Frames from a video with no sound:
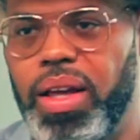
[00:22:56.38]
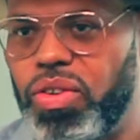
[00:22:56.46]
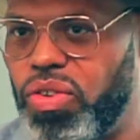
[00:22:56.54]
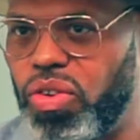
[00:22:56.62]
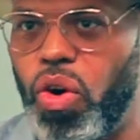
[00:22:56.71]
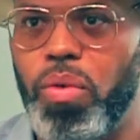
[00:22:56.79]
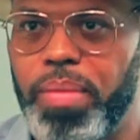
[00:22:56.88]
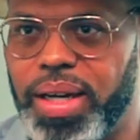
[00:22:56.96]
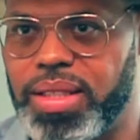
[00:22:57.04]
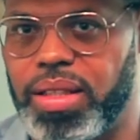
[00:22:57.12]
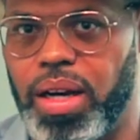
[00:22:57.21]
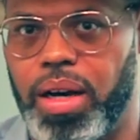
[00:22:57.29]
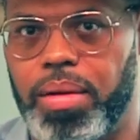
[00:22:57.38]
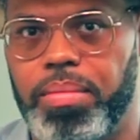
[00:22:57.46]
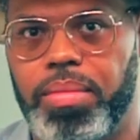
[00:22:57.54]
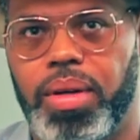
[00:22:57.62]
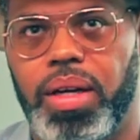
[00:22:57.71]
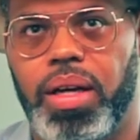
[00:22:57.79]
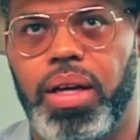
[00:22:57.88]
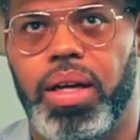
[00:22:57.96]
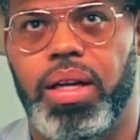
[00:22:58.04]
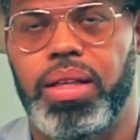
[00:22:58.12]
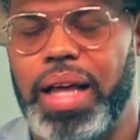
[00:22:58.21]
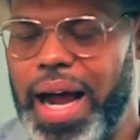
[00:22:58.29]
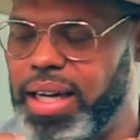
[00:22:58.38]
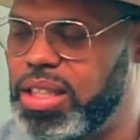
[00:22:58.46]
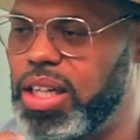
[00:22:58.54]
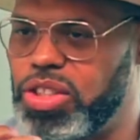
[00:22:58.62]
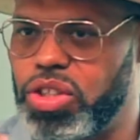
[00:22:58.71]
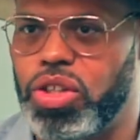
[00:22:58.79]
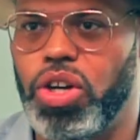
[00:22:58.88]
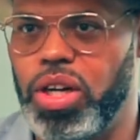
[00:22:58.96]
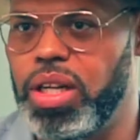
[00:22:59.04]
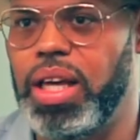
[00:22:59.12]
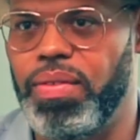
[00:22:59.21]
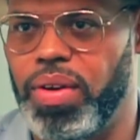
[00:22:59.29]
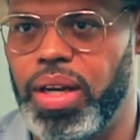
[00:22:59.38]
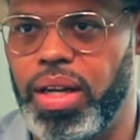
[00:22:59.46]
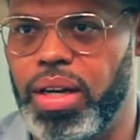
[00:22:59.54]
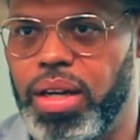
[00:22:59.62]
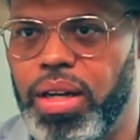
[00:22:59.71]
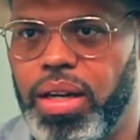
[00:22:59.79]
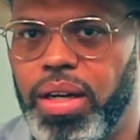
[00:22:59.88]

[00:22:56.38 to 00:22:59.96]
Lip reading: so messed up that I just couldn't even,